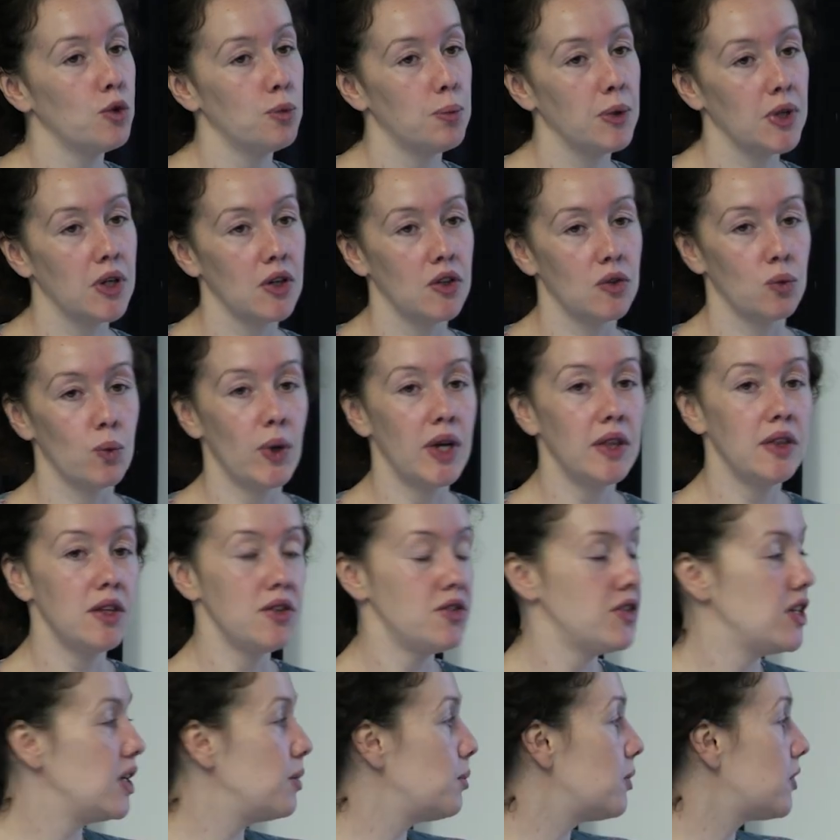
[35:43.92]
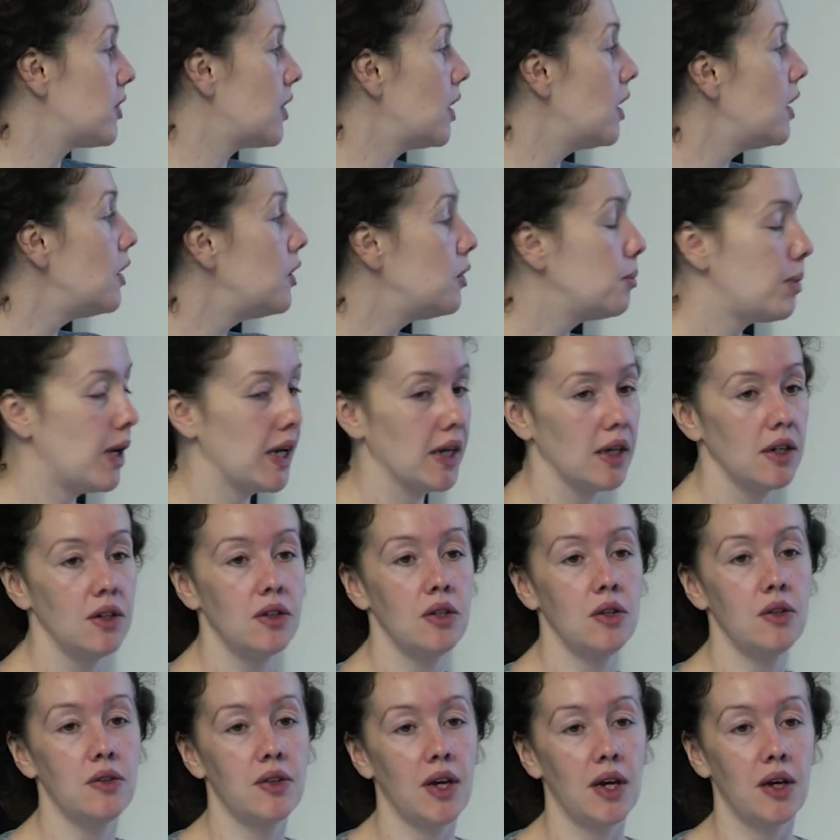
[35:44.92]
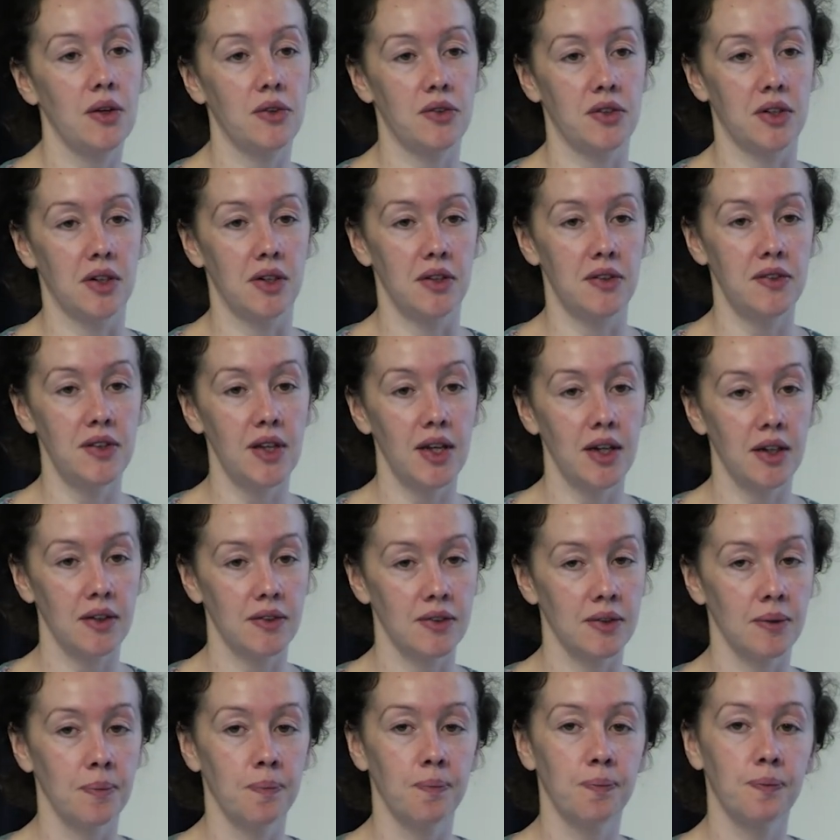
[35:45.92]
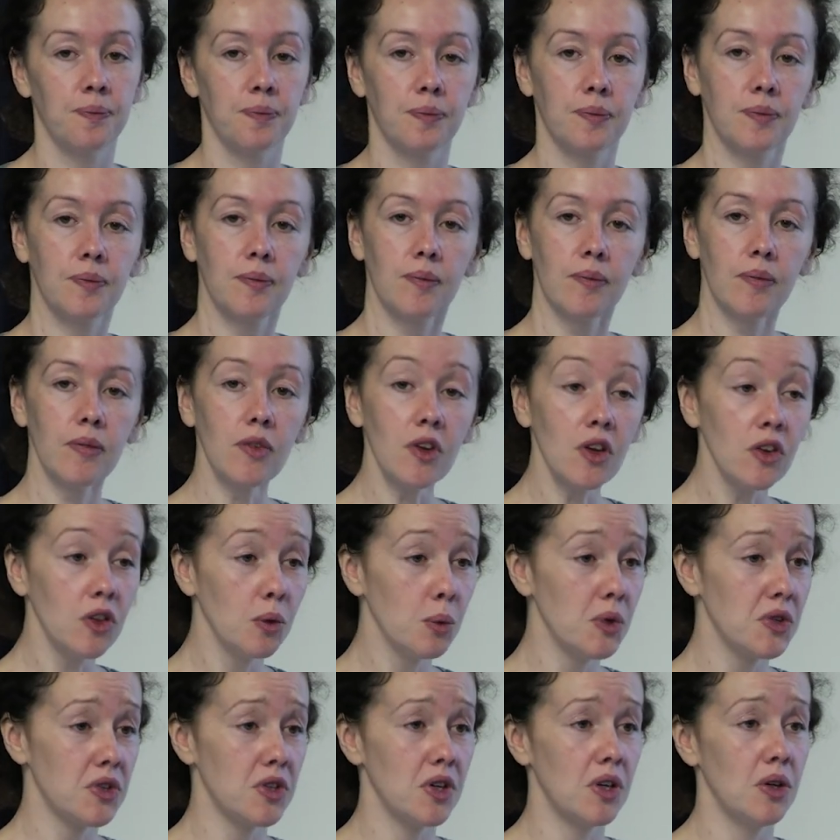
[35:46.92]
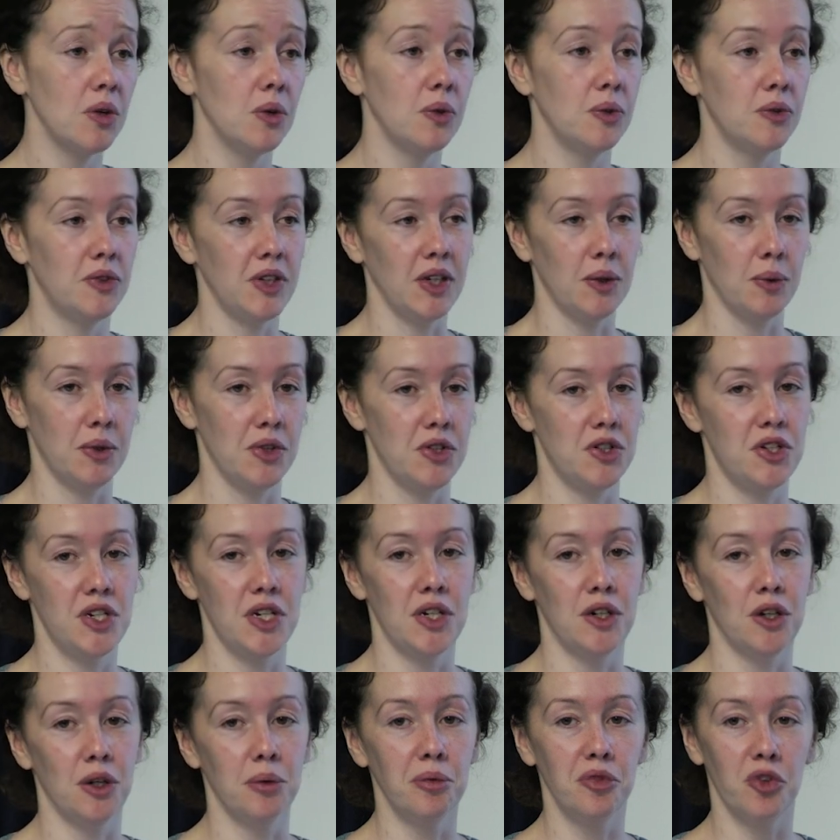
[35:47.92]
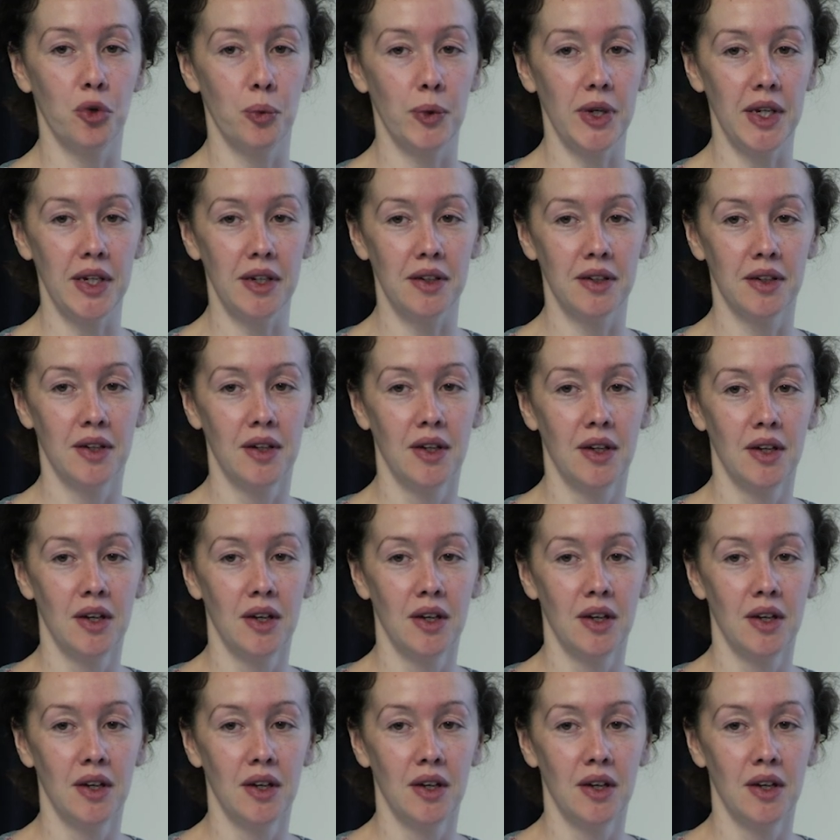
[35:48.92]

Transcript: was because when this gene was cloned back in 2006, there was no sequenced genome for wheat.